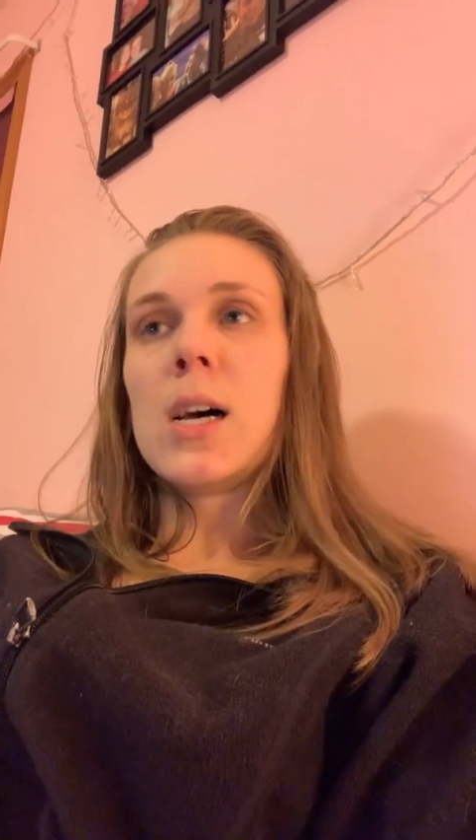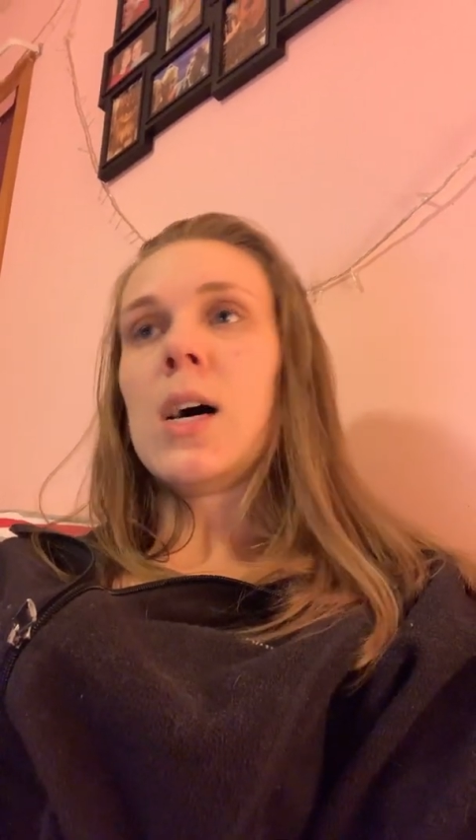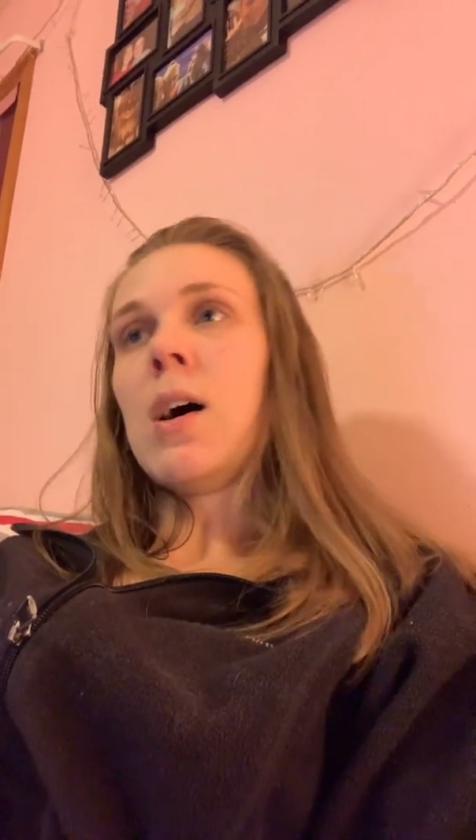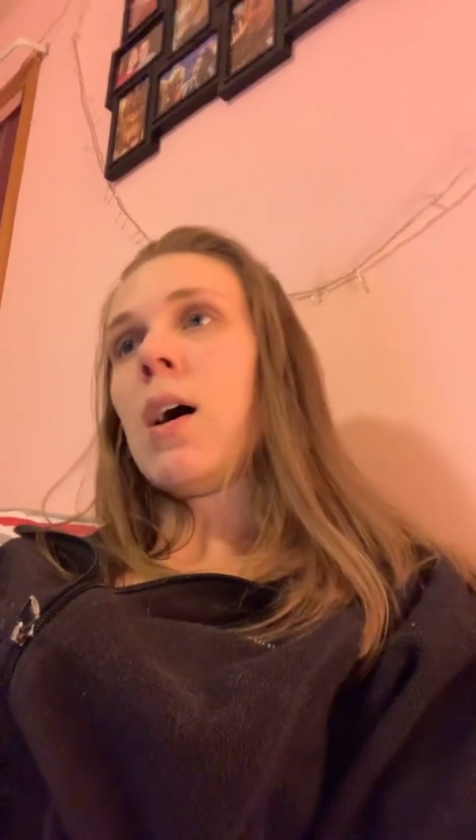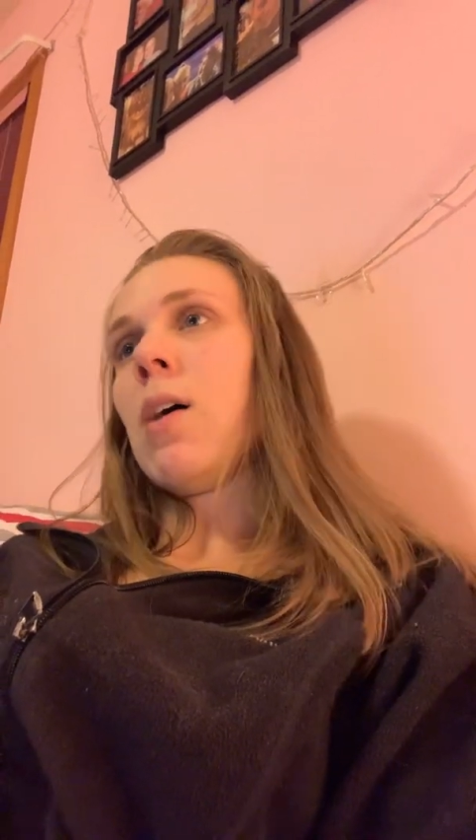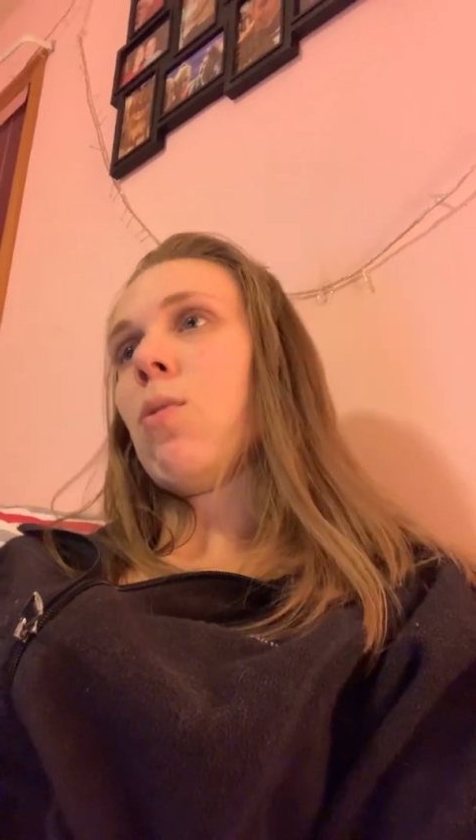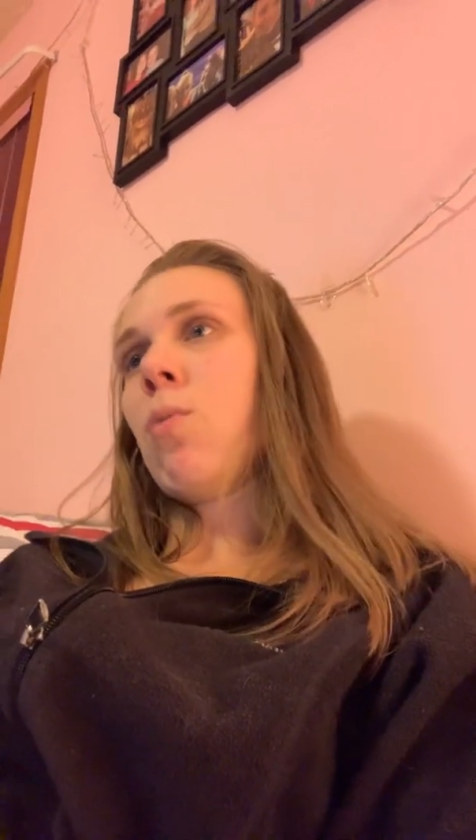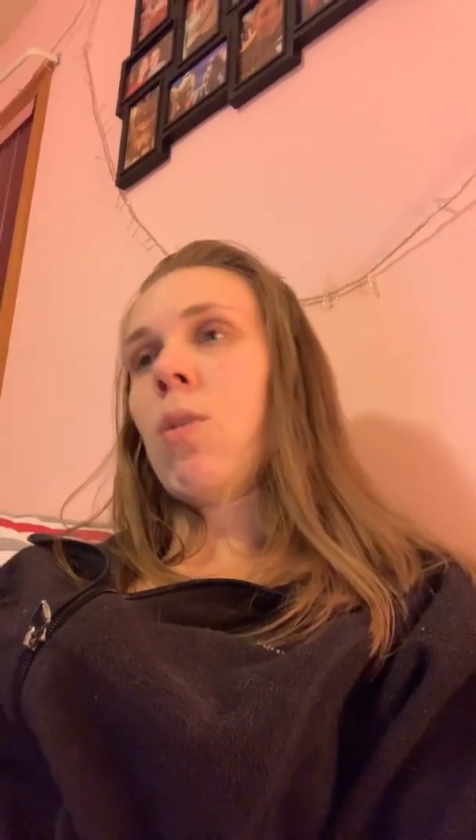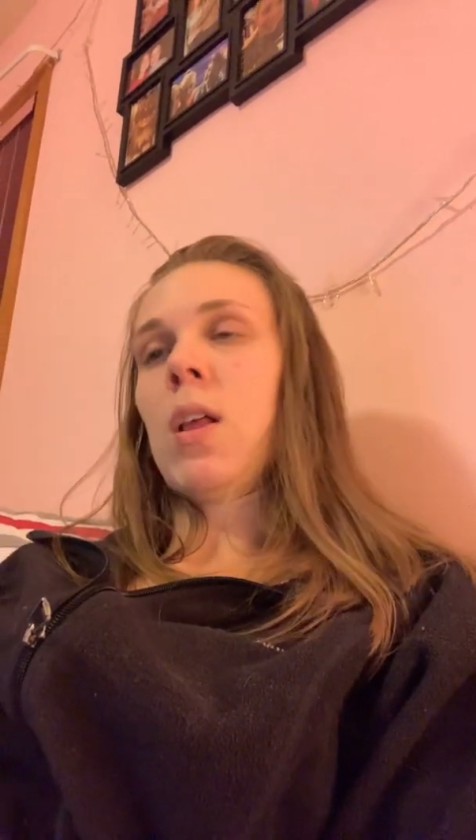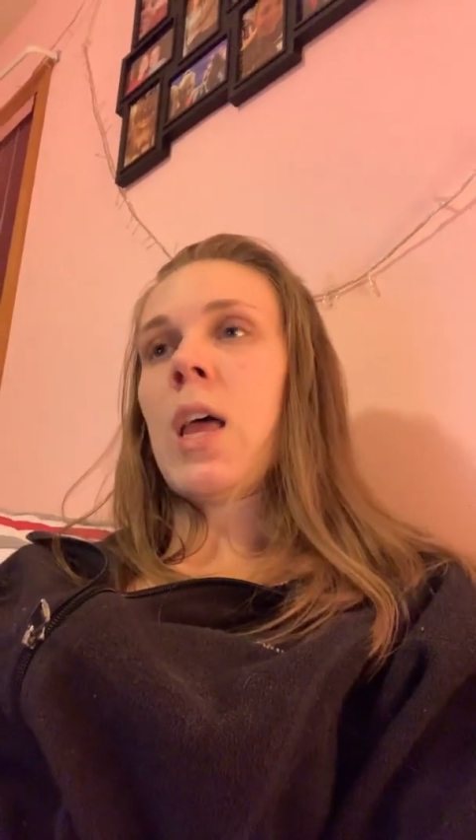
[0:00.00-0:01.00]

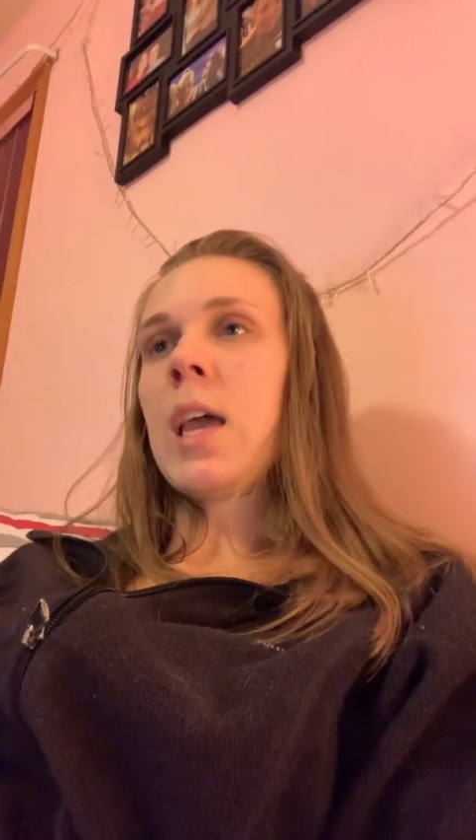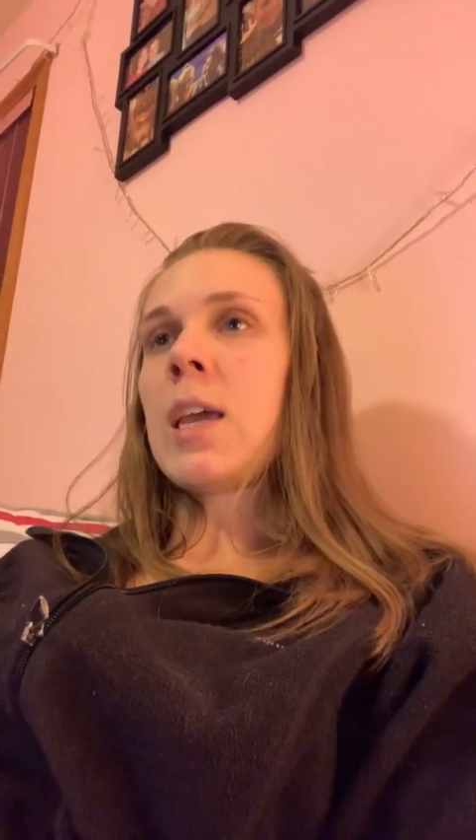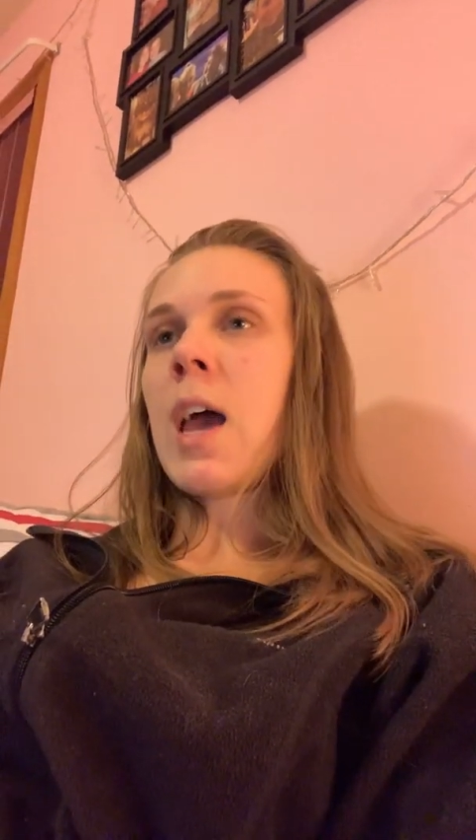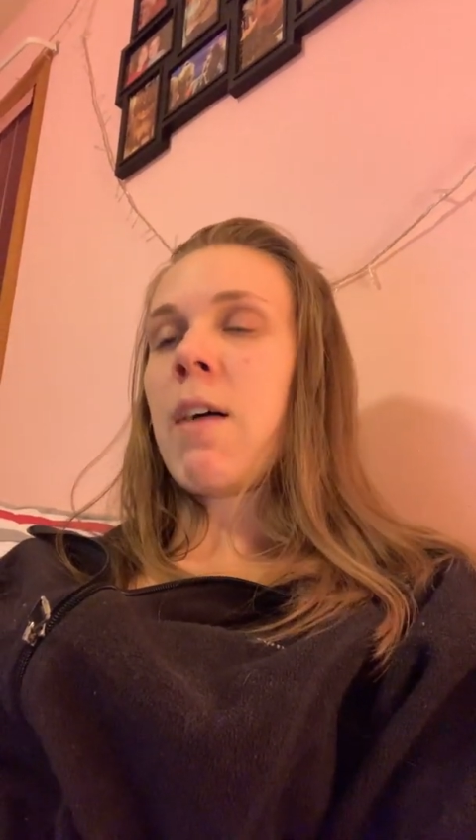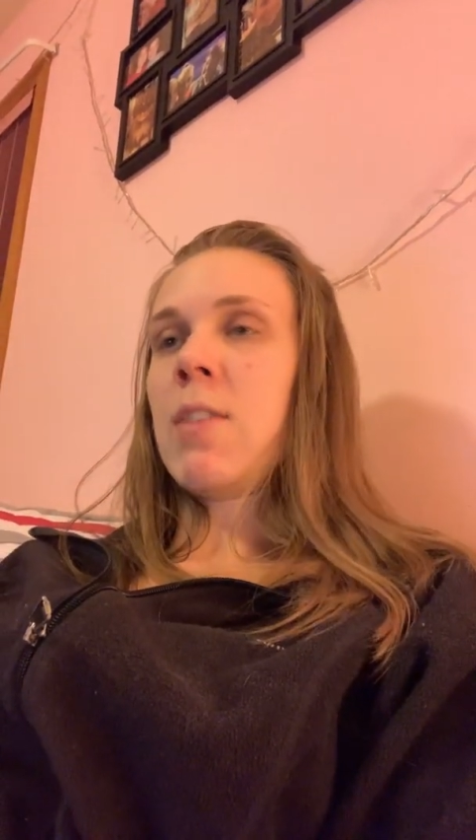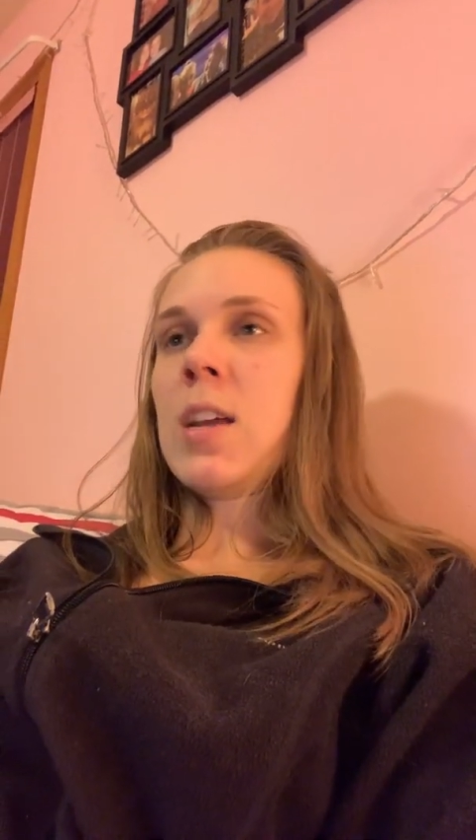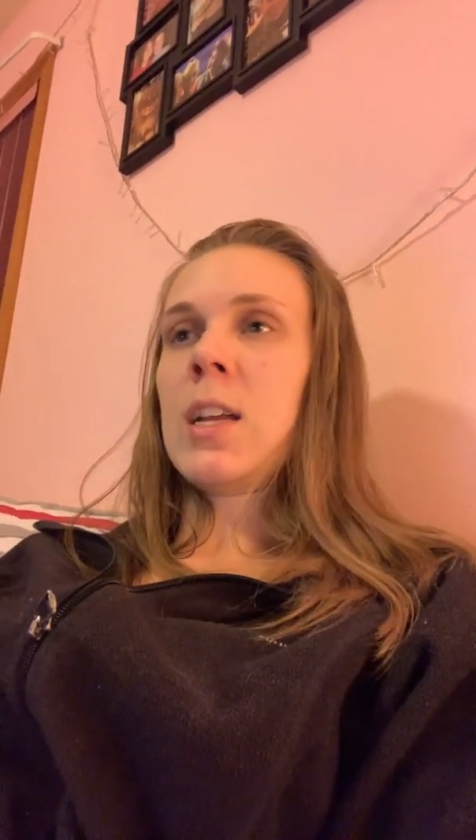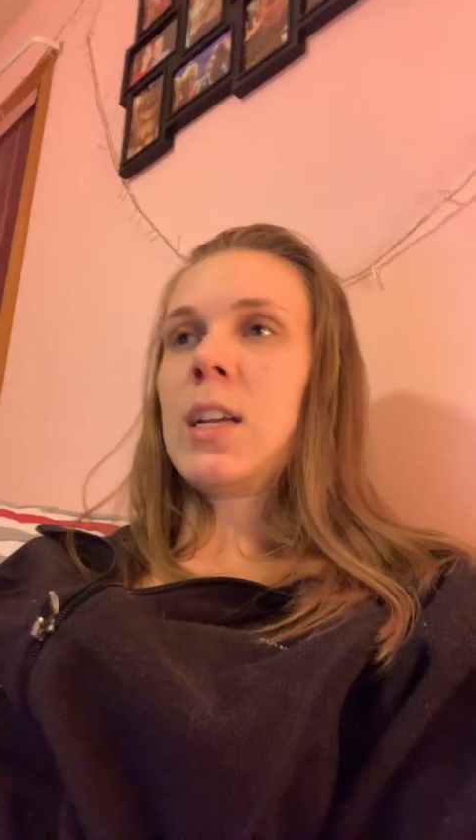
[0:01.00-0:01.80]
Or like having an